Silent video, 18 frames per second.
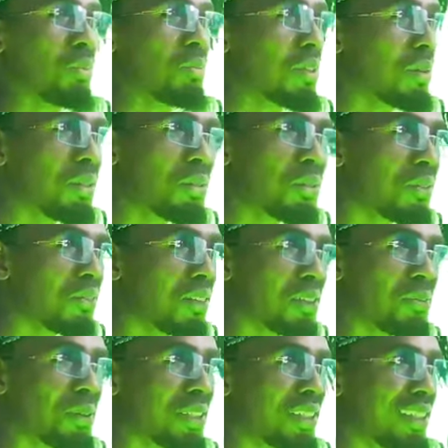Sometimes when
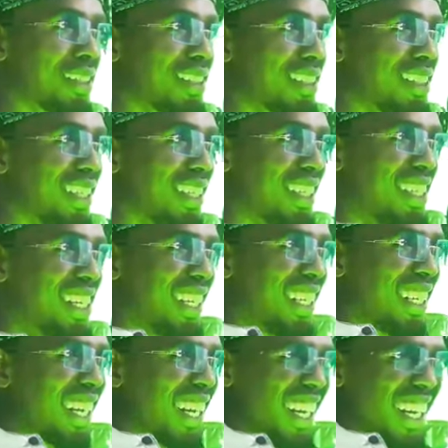vice president is
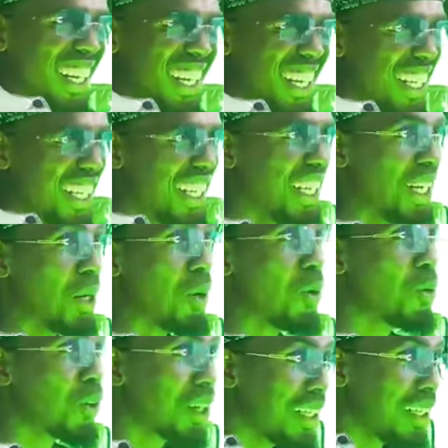
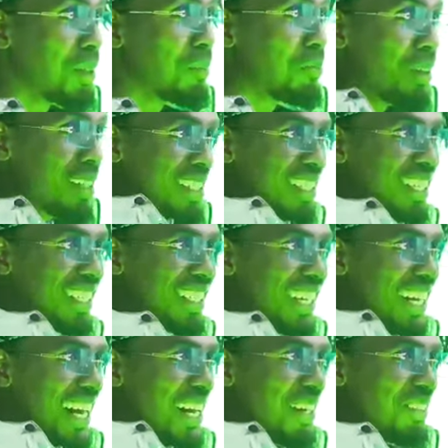ugly, the
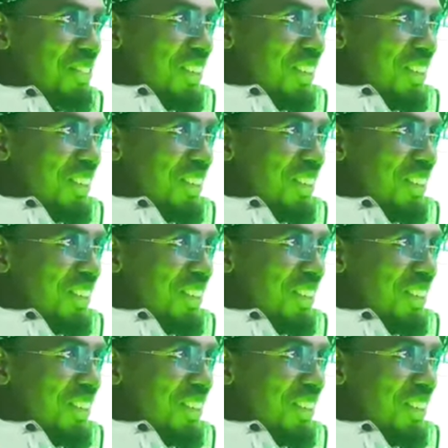president is.